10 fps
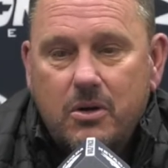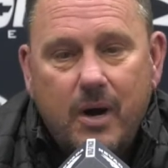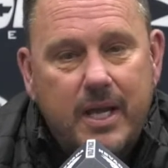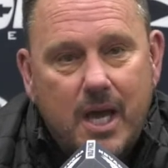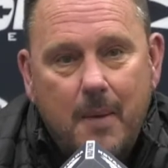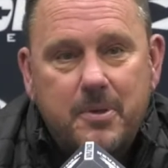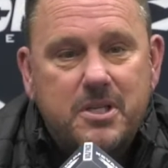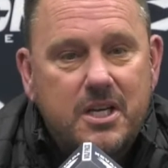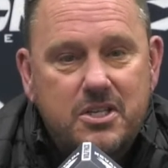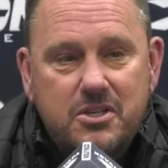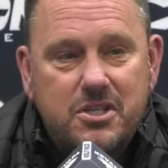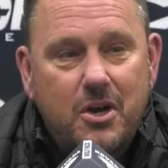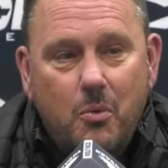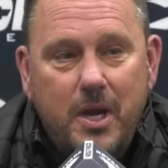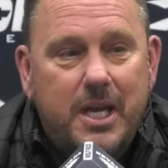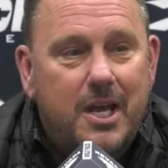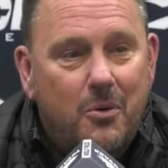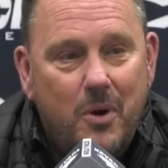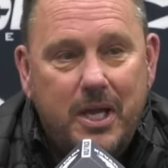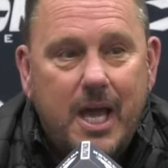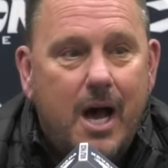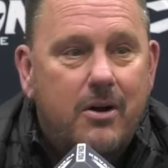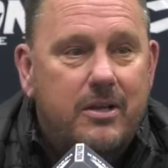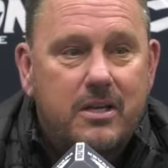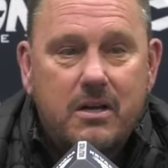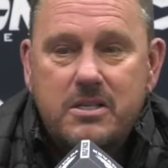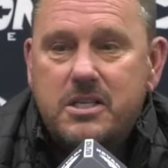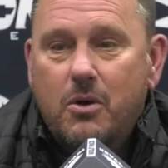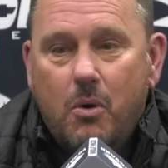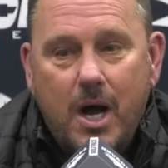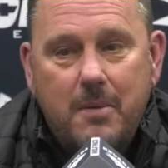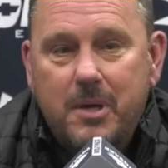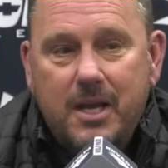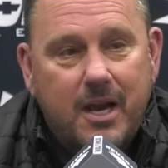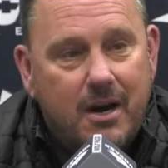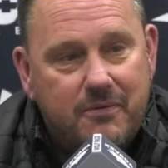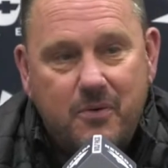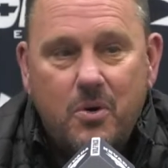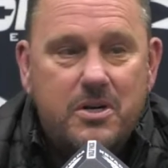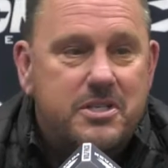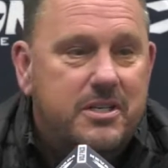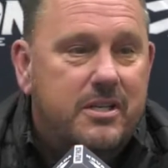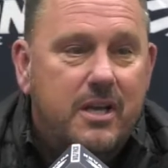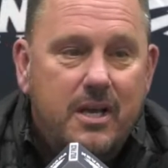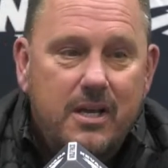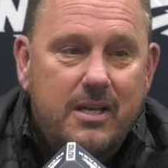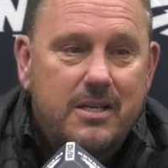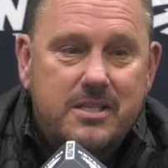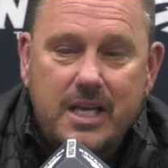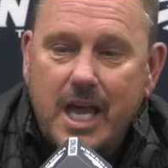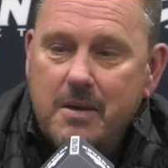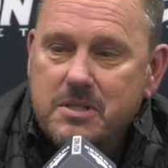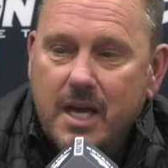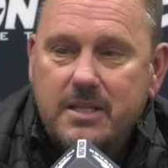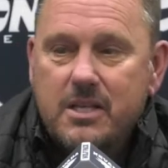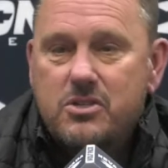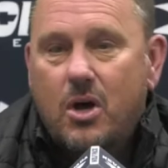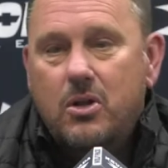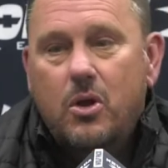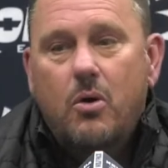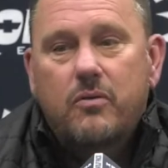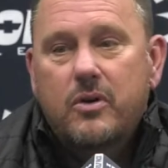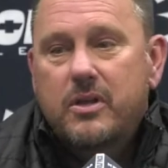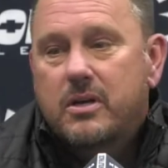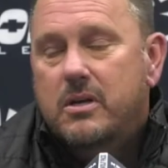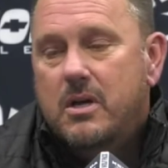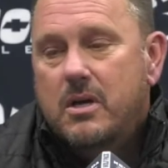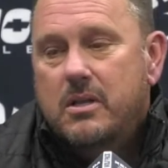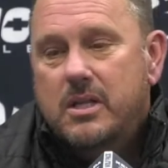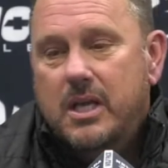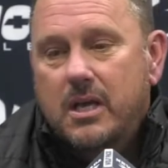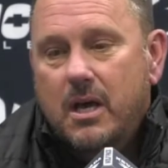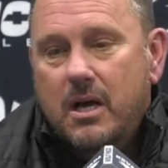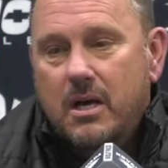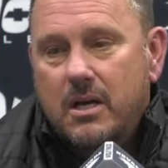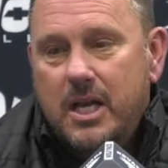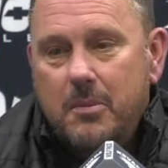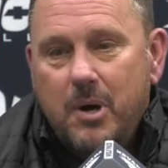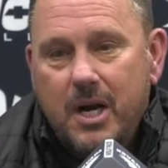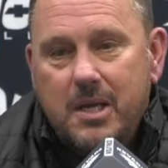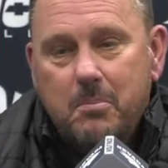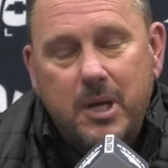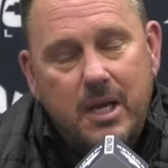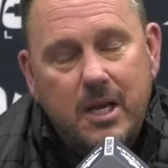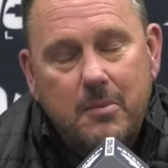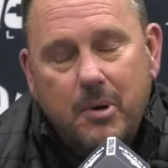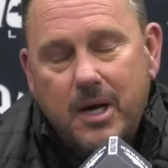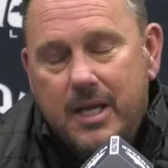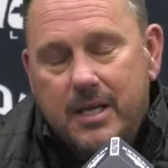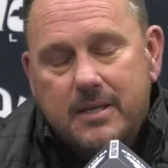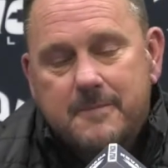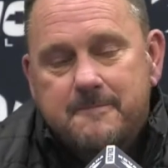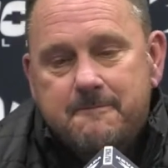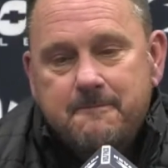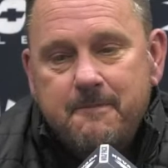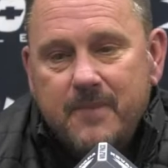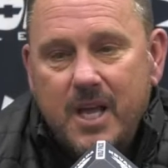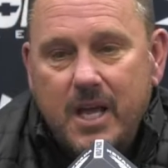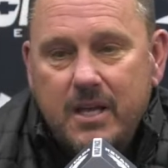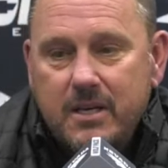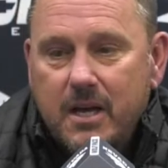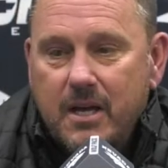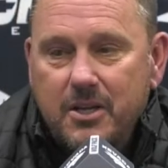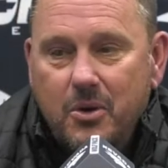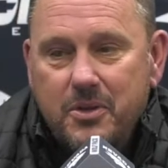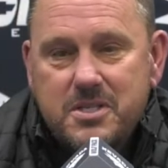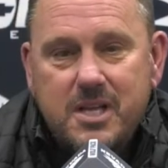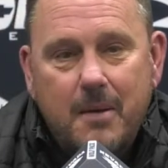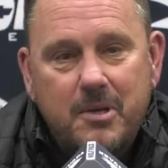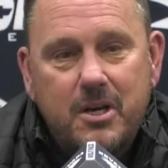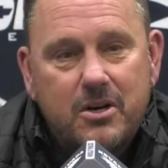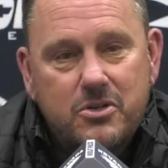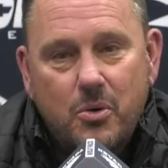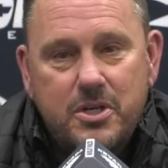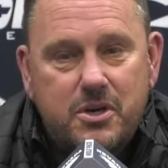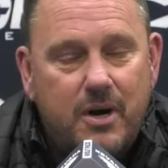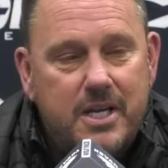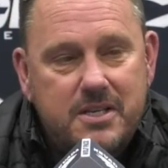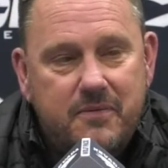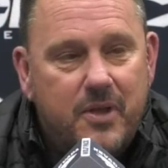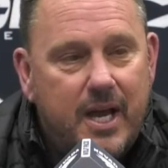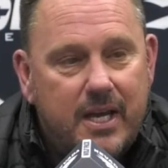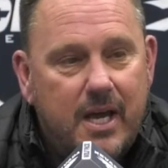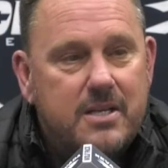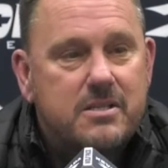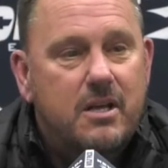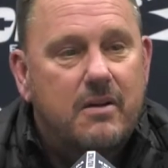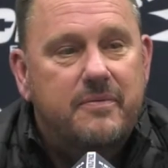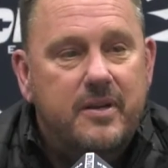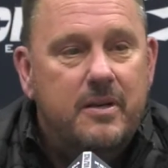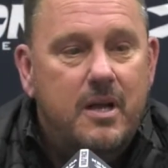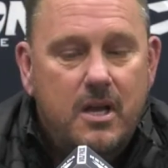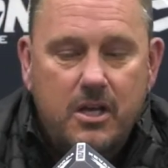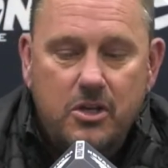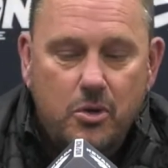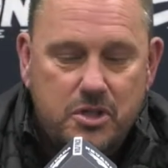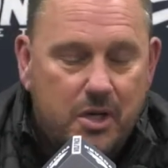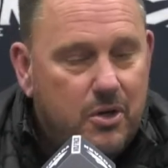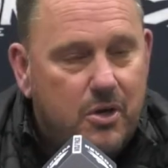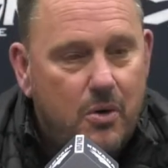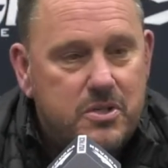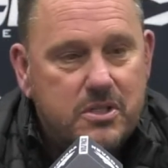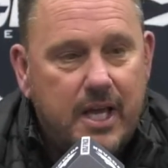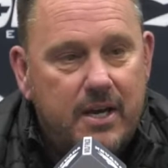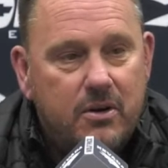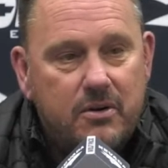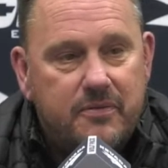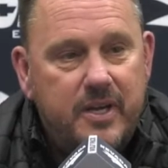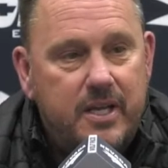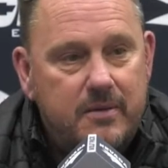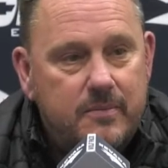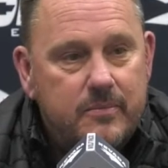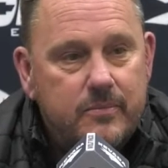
great competition. You see it week in and week out. You see Hawaii beating Air Force. You see games like this all over. The anybody can beat anybody, and this time of year is always crazy for that kind of stuff, and usually good coaches land on their feet.